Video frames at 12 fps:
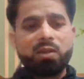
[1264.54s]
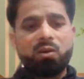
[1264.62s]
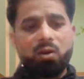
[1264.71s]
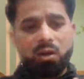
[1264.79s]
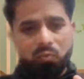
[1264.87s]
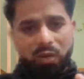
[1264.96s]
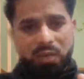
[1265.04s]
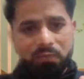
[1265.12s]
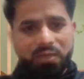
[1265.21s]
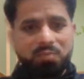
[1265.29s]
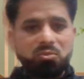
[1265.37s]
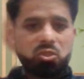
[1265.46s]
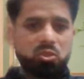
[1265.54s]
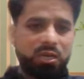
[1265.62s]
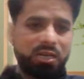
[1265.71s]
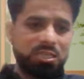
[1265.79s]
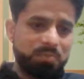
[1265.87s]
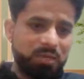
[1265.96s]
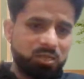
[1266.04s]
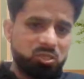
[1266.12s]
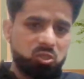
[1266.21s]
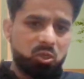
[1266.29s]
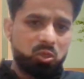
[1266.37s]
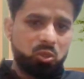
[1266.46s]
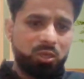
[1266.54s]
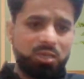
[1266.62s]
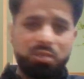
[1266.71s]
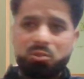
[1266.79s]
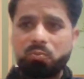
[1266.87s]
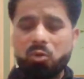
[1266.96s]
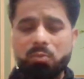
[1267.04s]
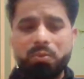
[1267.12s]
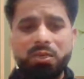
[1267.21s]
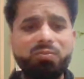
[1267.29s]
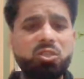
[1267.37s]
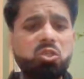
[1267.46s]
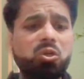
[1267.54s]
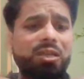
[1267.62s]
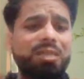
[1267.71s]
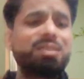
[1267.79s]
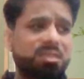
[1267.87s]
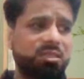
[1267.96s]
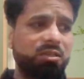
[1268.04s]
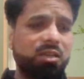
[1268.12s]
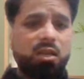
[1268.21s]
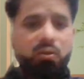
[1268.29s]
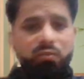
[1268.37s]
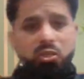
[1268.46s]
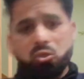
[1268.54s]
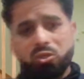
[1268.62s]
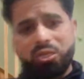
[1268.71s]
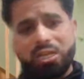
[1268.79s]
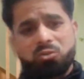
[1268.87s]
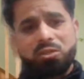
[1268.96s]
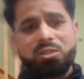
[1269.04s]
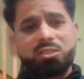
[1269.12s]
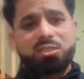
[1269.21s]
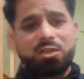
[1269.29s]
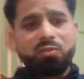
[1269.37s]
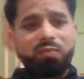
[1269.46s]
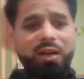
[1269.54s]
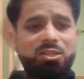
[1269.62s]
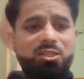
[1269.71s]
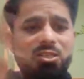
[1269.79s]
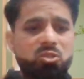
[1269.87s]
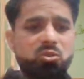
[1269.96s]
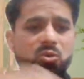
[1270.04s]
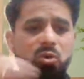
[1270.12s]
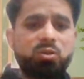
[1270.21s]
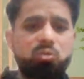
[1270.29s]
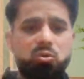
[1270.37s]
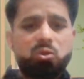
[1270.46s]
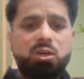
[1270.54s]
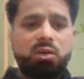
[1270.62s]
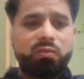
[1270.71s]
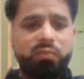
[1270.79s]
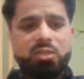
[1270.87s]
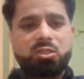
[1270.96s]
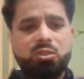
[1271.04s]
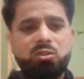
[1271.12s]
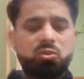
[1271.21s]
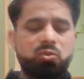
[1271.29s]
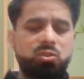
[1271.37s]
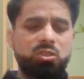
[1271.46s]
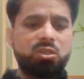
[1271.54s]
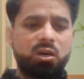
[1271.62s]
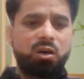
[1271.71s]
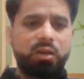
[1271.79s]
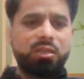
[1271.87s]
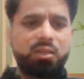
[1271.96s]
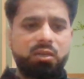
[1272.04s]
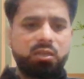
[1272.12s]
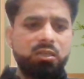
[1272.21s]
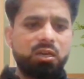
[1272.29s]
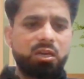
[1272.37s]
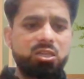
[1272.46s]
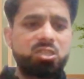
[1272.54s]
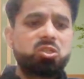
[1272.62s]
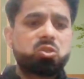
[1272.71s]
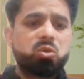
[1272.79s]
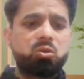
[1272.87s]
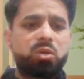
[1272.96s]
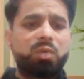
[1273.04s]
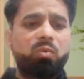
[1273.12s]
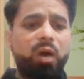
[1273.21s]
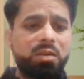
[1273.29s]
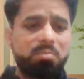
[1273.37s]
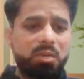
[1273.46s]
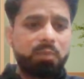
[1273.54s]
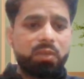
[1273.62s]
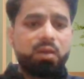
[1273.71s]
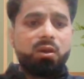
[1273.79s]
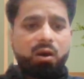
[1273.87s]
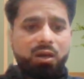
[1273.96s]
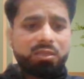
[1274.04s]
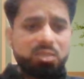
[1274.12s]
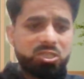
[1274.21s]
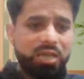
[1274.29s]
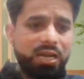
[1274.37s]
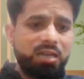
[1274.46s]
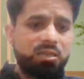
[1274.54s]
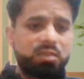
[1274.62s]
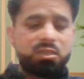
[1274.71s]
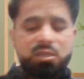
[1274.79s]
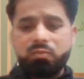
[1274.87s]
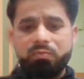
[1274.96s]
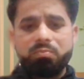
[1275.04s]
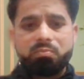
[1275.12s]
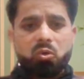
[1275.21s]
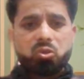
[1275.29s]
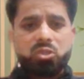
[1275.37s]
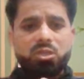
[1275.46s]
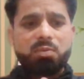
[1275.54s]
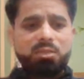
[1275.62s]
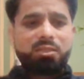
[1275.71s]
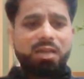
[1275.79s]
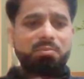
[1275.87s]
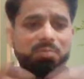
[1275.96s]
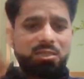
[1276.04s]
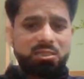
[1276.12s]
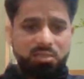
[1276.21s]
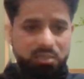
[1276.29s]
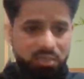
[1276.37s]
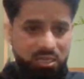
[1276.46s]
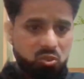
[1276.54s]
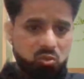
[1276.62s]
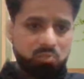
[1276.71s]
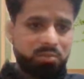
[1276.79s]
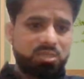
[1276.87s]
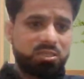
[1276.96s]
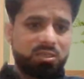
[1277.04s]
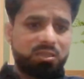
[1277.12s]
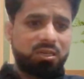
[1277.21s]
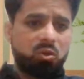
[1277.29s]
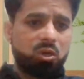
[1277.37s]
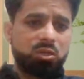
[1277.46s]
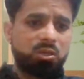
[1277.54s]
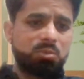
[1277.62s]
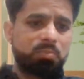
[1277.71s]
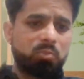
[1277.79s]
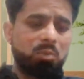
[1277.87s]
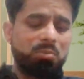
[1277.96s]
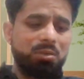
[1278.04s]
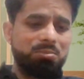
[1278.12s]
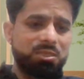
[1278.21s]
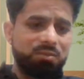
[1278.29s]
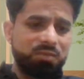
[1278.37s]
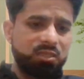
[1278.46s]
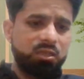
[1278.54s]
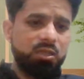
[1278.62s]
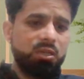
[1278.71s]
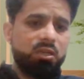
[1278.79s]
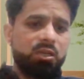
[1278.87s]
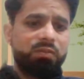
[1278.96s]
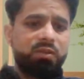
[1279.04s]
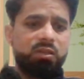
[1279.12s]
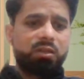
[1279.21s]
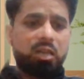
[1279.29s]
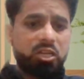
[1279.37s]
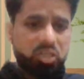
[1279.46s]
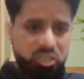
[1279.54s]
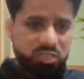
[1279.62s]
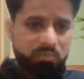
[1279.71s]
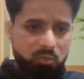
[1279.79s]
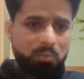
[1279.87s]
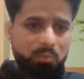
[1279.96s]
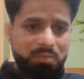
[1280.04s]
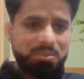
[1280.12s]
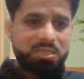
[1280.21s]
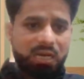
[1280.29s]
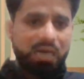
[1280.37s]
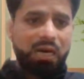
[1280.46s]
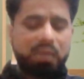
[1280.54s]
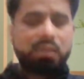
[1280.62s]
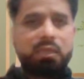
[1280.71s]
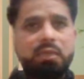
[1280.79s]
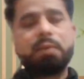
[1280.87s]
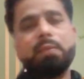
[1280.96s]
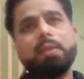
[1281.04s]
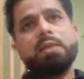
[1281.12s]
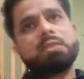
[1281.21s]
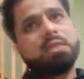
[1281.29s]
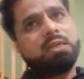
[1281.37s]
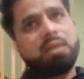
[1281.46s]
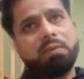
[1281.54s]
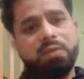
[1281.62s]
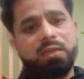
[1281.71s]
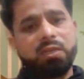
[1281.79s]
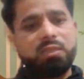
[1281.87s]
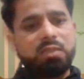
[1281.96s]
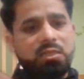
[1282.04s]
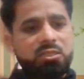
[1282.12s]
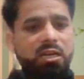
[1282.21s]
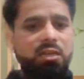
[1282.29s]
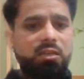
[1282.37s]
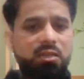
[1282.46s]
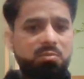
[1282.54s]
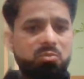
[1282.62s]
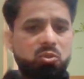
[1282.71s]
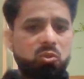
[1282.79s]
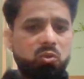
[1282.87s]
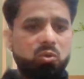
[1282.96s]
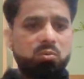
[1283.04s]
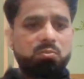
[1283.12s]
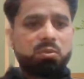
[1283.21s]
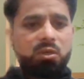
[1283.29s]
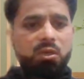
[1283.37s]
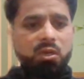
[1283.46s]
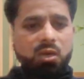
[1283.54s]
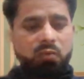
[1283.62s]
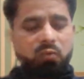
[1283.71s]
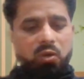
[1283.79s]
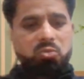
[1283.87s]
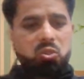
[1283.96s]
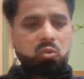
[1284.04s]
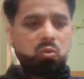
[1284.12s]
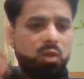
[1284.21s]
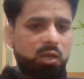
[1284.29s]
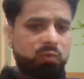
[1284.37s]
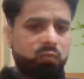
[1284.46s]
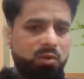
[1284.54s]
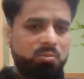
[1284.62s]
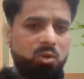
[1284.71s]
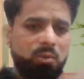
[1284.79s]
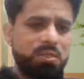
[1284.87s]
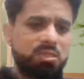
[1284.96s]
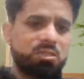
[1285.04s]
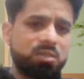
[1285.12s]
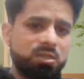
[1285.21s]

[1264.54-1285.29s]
or wife comes to her husband is not talking to properly, we should listen. We should try to understand why she is going to, he or she is going to avoid me. Or the child, most of the time, this thing, as you mentioned, that a lot of the problems, even the relationship problems are there. So definitely the child come to home from school or from office,